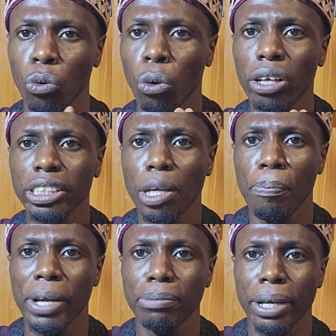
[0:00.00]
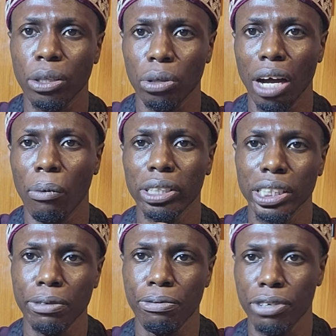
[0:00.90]
One is the paid method and one
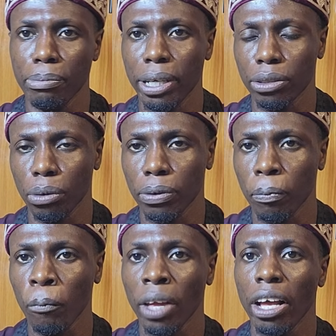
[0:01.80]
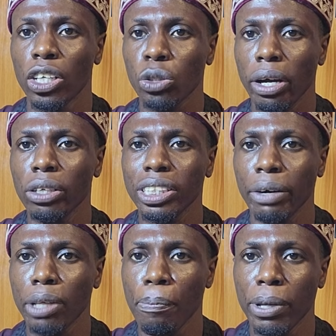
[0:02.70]
is the free method. So we're going to
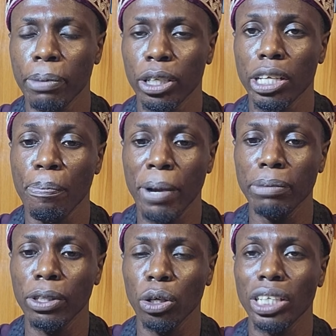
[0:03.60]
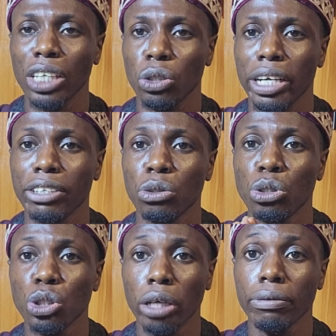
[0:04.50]
start with the paid method. The paid method is actually
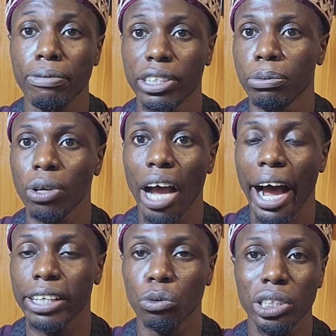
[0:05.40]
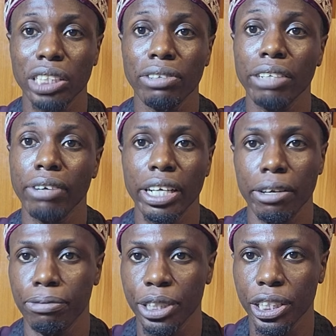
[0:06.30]
to run Facebook ads, which is very, very
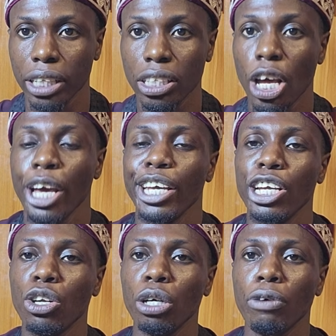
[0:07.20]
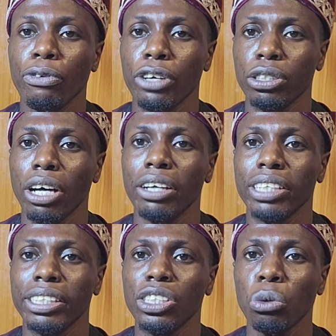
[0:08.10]
efficient. A lot of creators
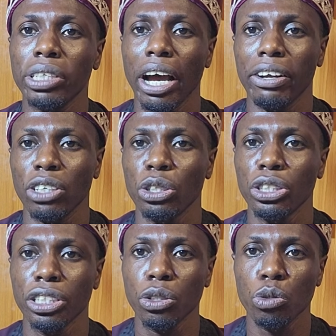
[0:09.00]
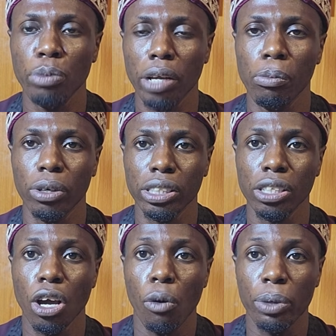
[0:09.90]
out there, this is what they are actually using to make
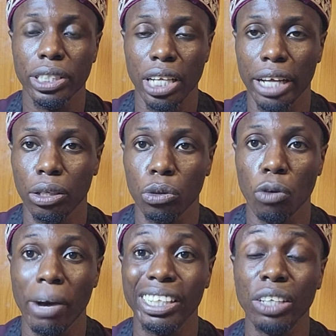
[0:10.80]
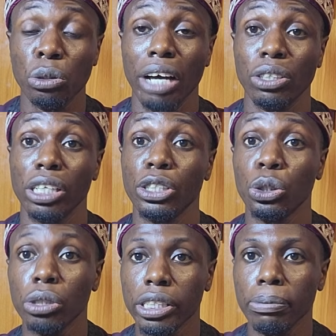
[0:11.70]
money with seller.com, and that's what I actually
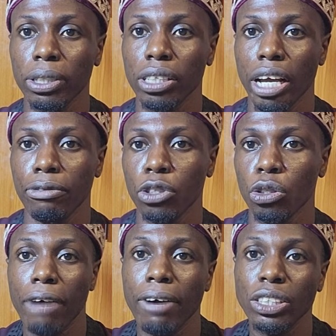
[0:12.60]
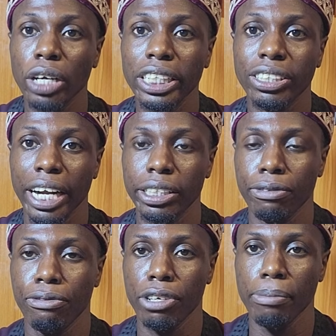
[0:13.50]
use in this particular video. I've actually tried
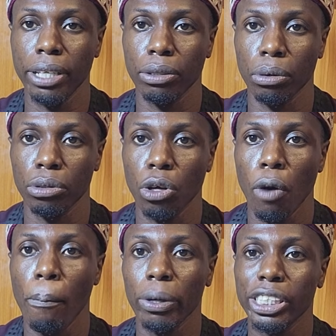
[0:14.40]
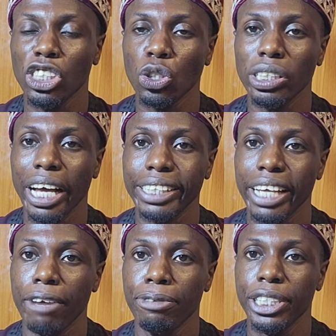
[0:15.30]
the free method, but it's not
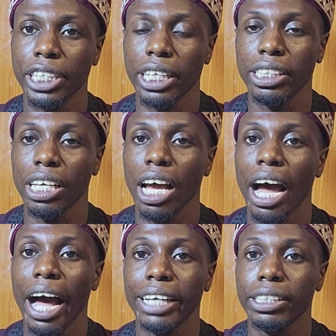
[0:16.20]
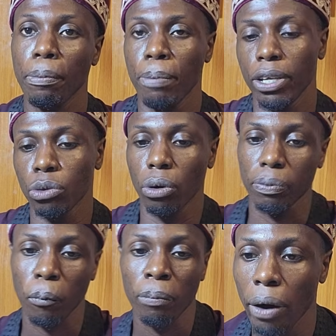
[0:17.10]
as efficient as the paid
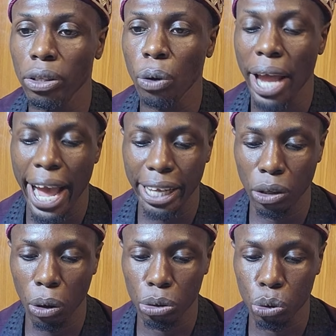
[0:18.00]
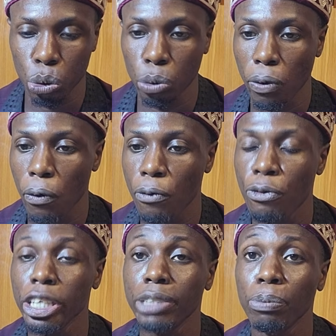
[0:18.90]
one. So we're going to head on to
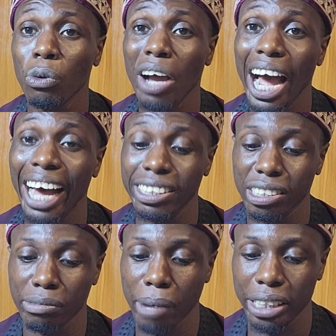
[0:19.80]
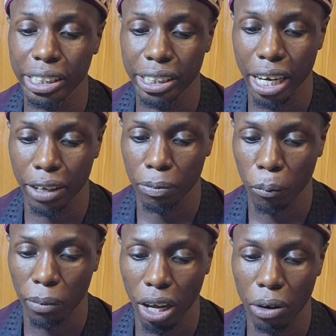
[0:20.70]
Facebook Ads Manager.
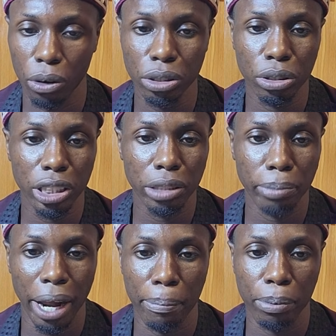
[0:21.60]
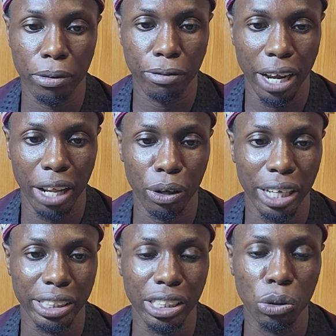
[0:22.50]
I'll go to this my profile and you
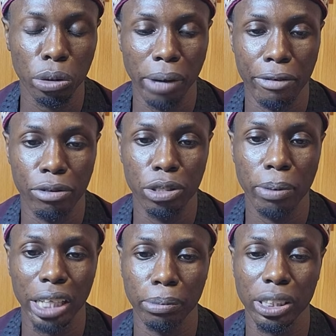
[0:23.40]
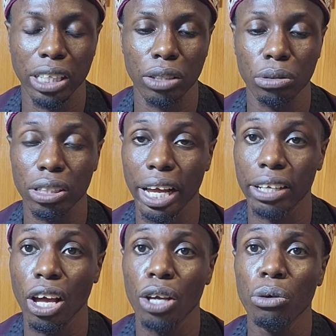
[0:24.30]
can see this is what my Facebook Ad Manager looks
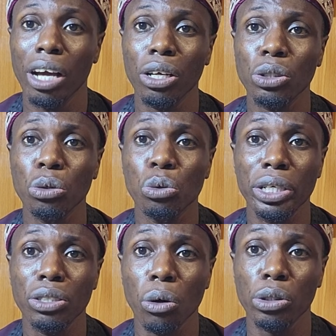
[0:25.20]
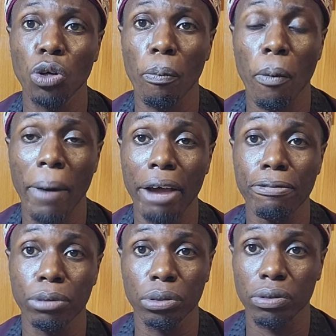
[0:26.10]
like. You can also do it on your mobile
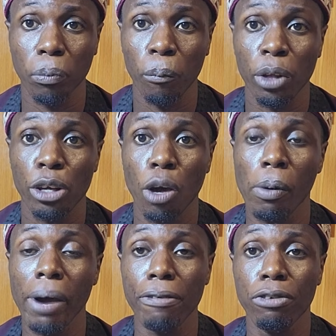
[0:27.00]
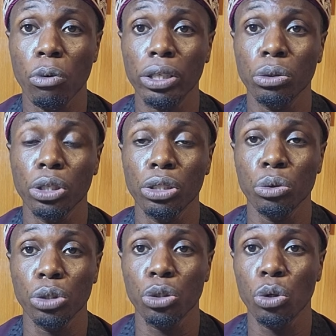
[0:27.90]
phone. Your mobile phone, what you're going to
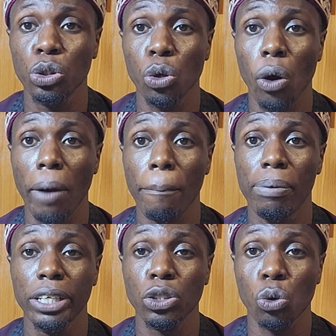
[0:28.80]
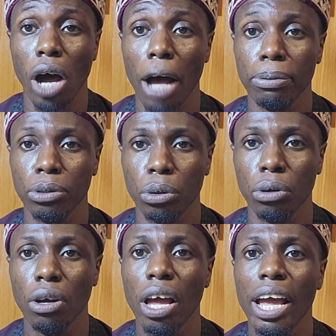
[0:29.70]
do is go to your Play Store or App
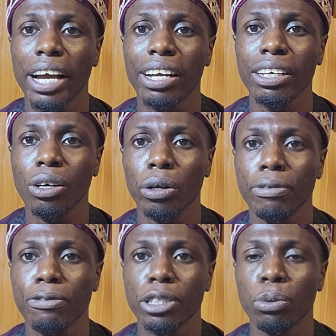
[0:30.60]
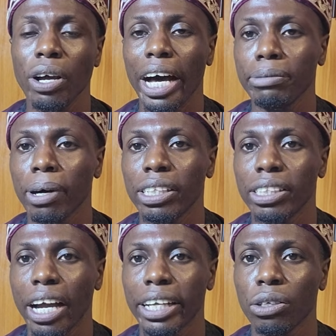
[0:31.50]
Store, click on Facebook Ad
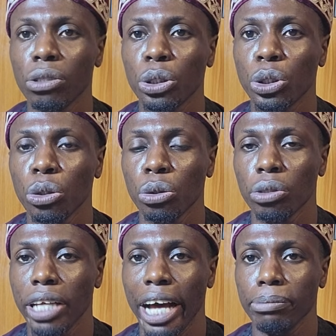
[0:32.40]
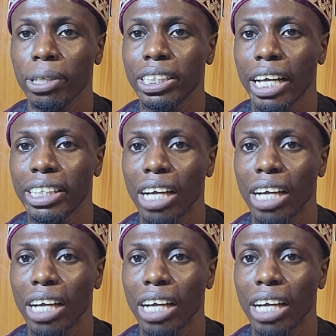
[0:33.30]
Manager. It's going to show you the Ad Manager.